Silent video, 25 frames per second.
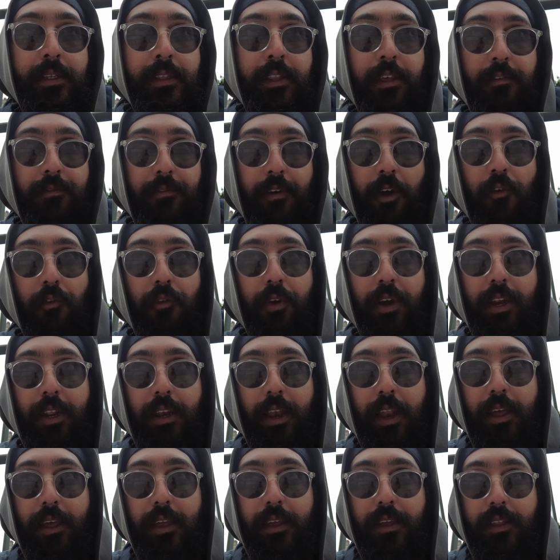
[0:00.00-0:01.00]
they felt really
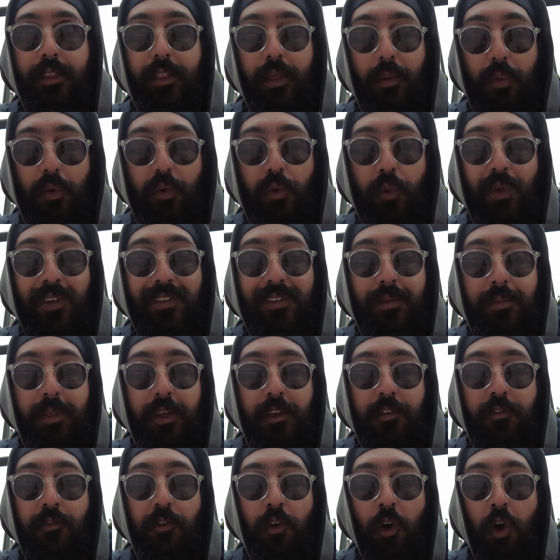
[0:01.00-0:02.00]
like they were doing
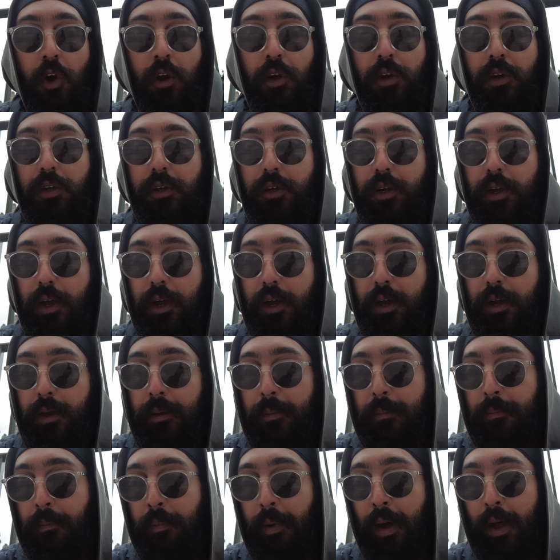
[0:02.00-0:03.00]
something wrong
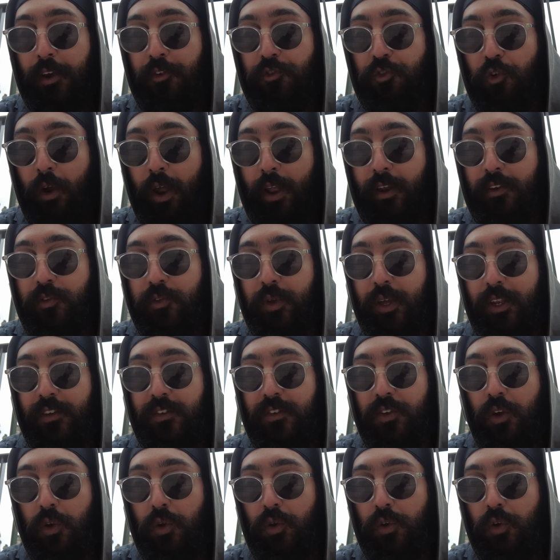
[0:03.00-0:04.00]
um, by trying to get
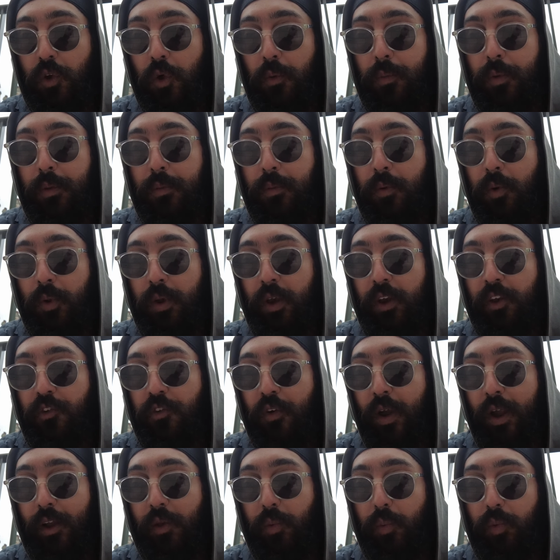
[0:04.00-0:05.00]
to know, know, people and
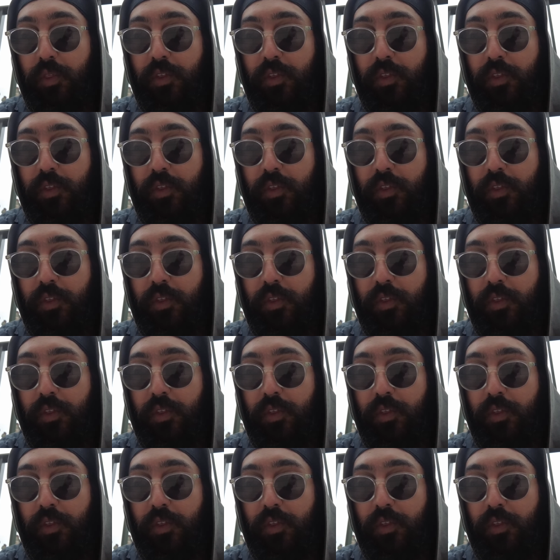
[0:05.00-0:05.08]
interact